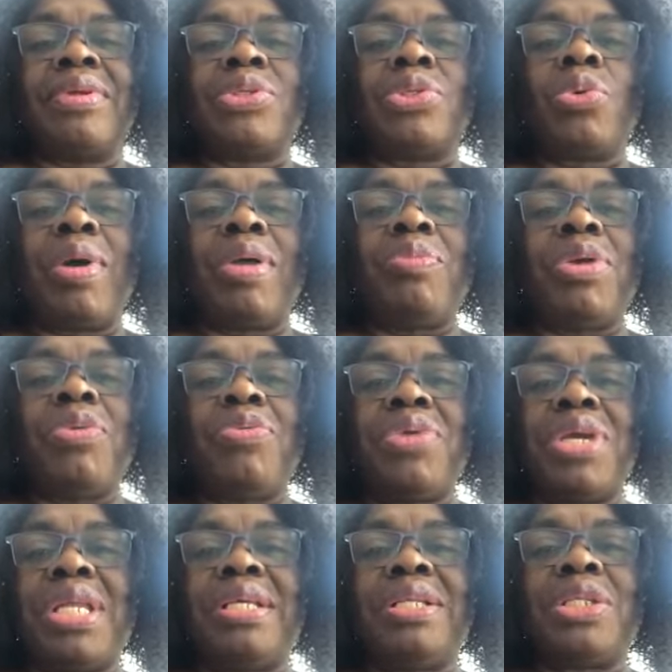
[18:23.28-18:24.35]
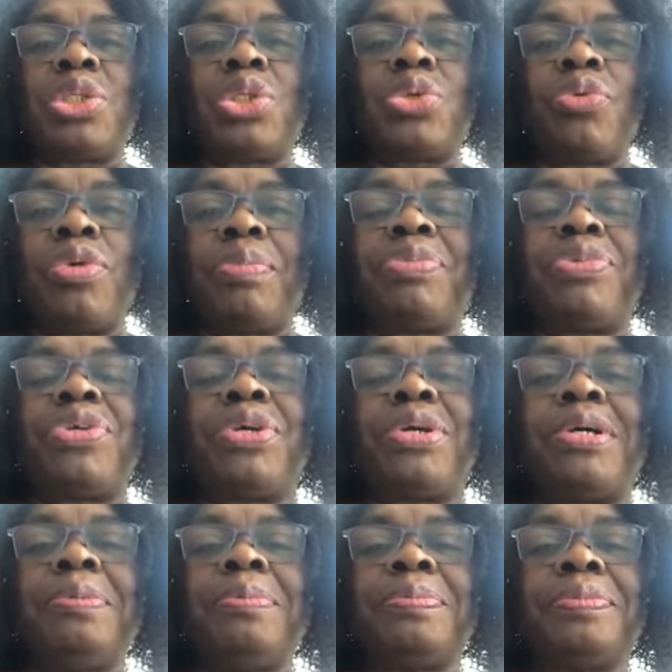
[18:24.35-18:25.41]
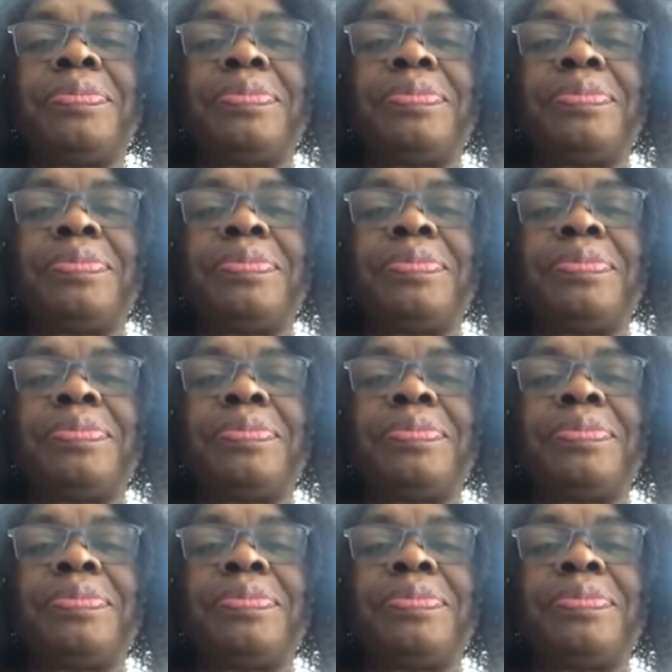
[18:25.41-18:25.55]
So when we read in the scripture,